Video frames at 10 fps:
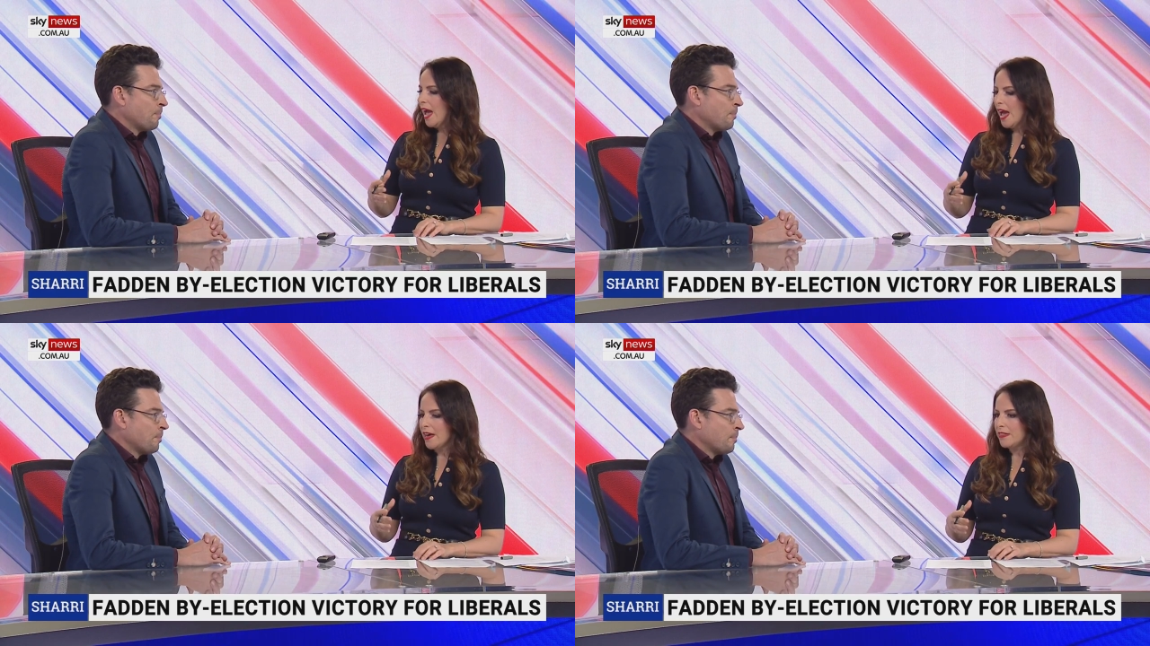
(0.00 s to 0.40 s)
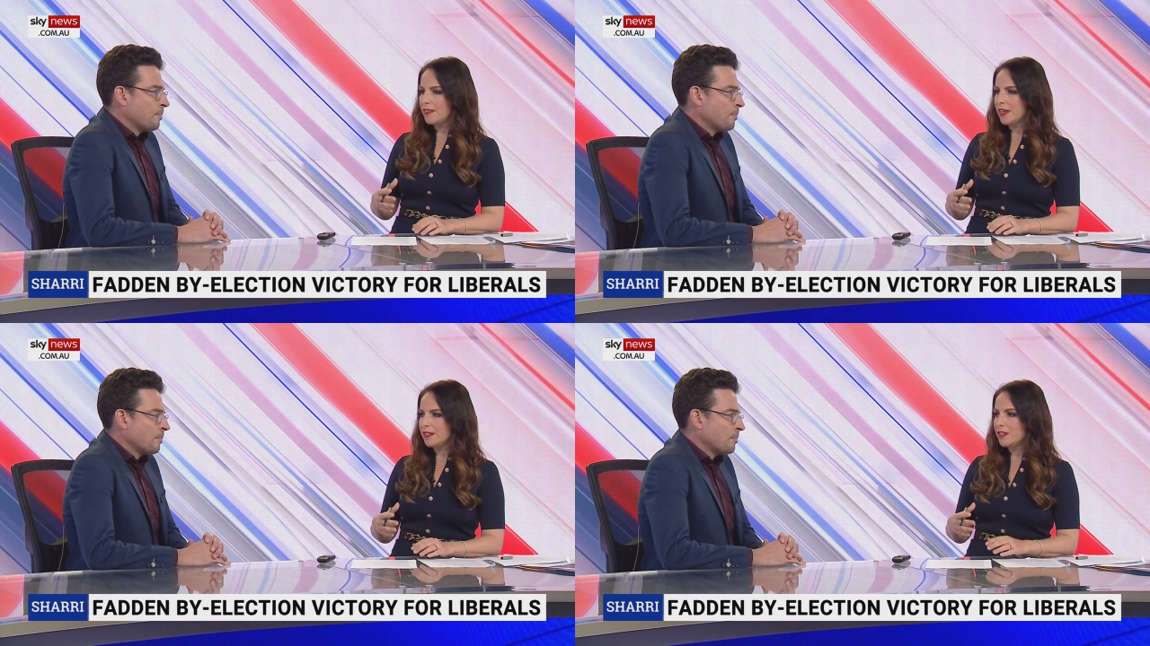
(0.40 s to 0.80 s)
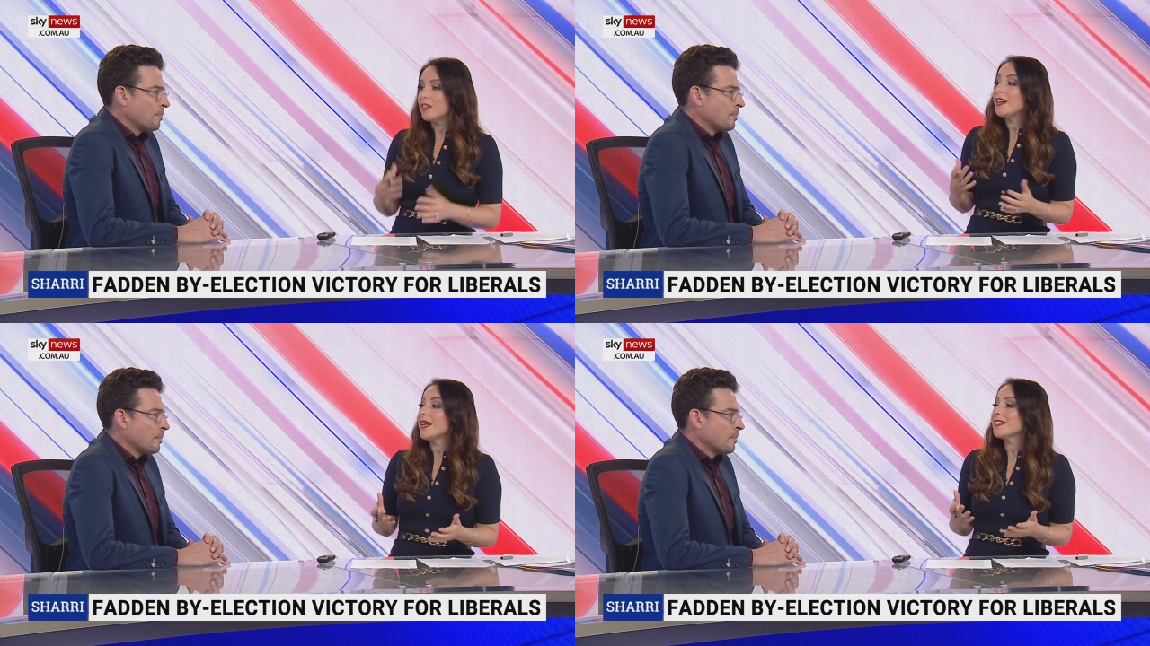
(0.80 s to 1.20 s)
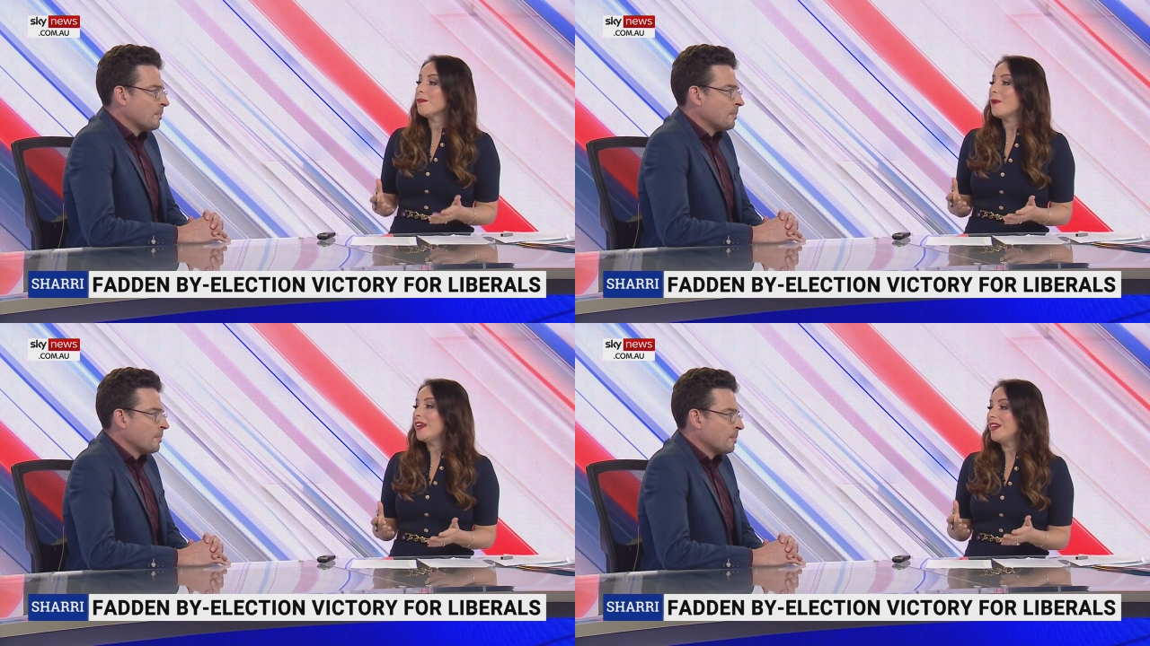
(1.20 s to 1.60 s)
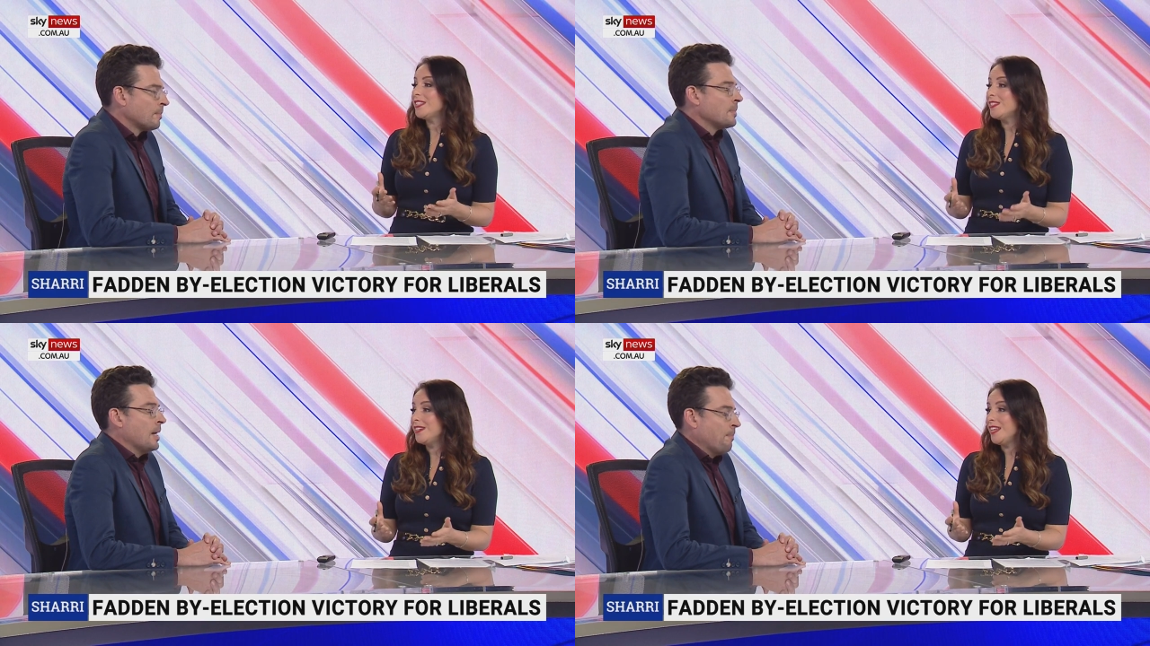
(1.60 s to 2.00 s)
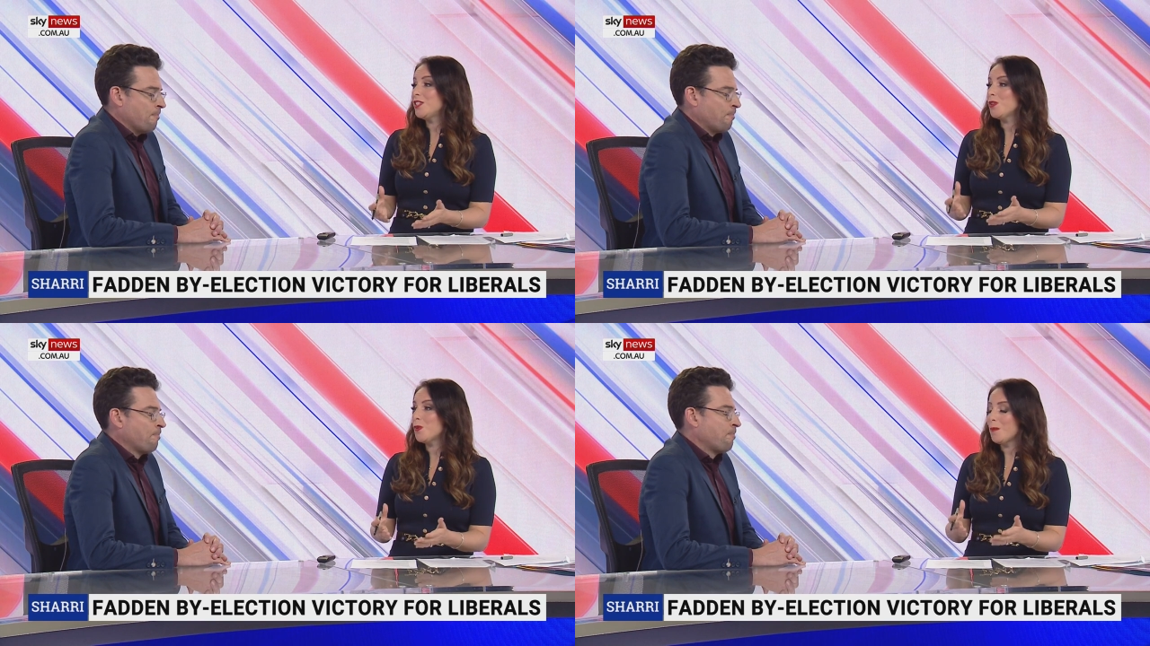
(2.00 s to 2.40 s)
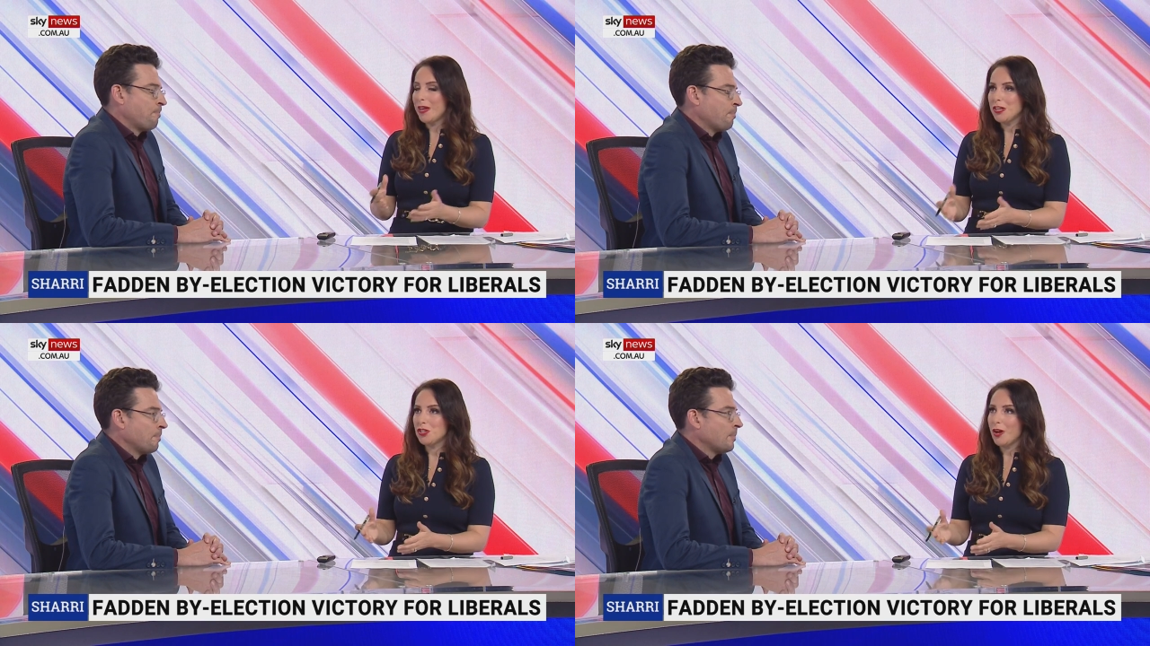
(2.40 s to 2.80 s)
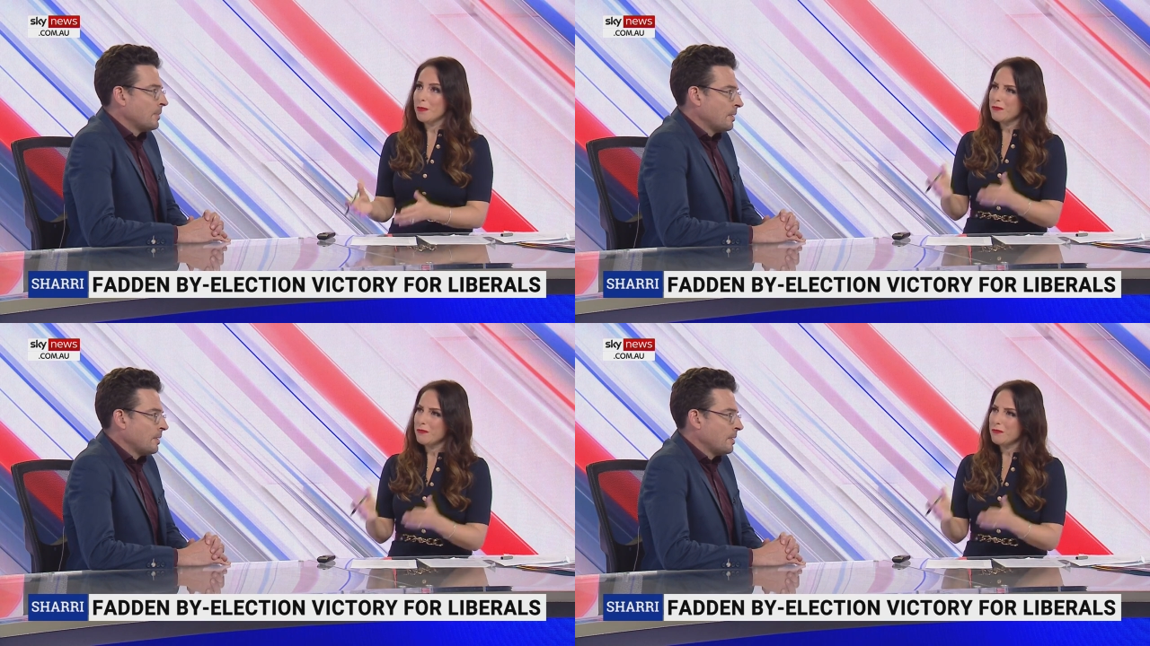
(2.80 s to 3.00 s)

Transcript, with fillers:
Speaker 1: uh, that the Yes campaign needs, yep. needs to do a better job.